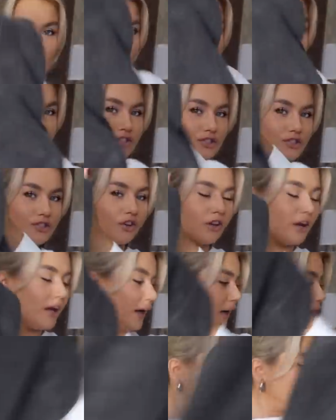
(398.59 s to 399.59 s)

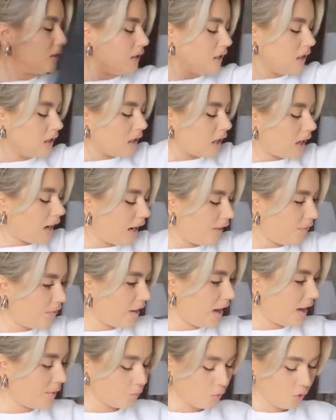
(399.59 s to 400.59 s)
Stunning. And
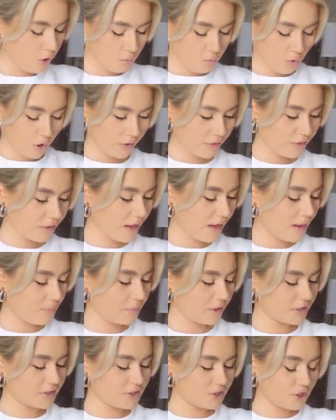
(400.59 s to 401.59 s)
then one more thing,
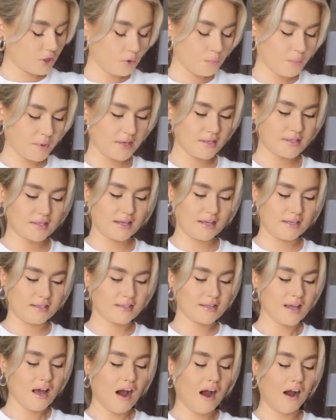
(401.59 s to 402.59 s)
but it's two pieces.